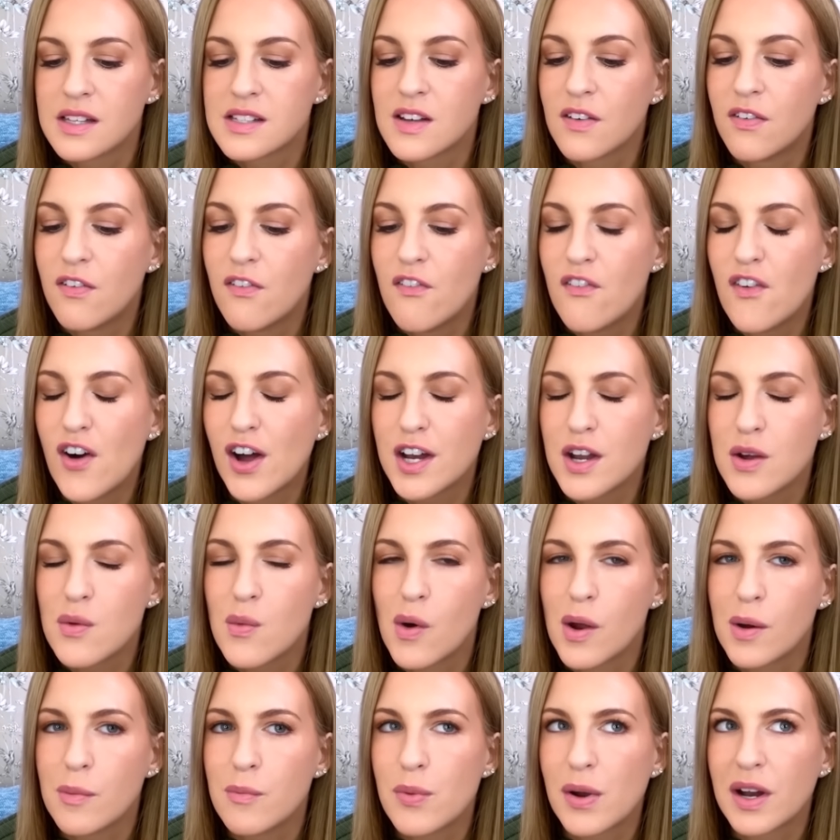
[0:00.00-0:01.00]
a funny
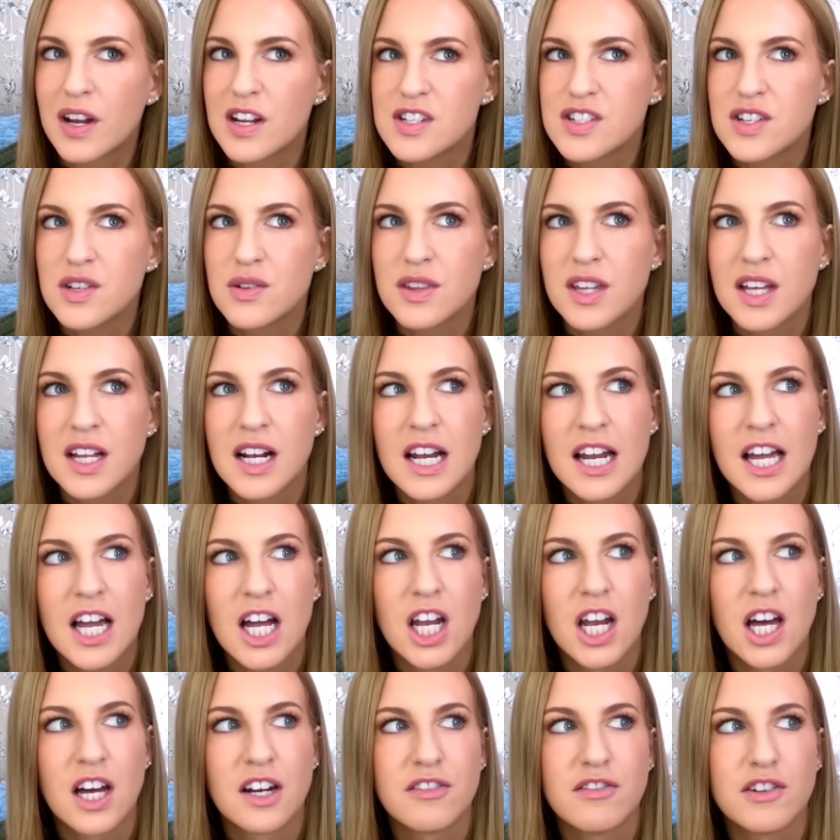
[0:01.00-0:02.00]
one, but I do think like a
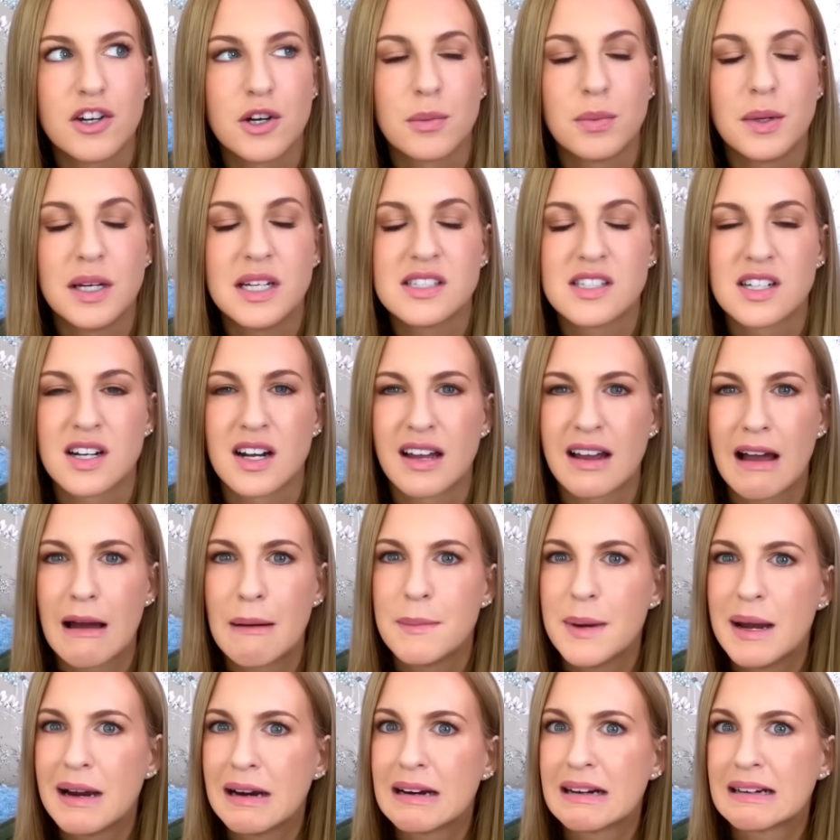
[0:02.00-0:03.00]
lot of Europeans are like,
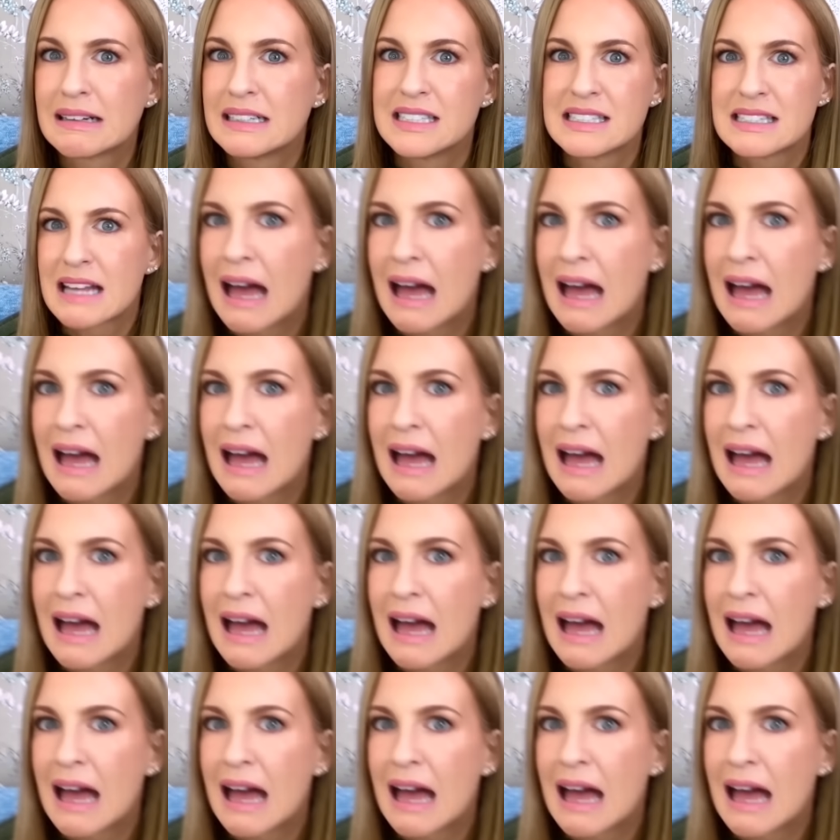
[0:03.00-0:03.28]
Americans,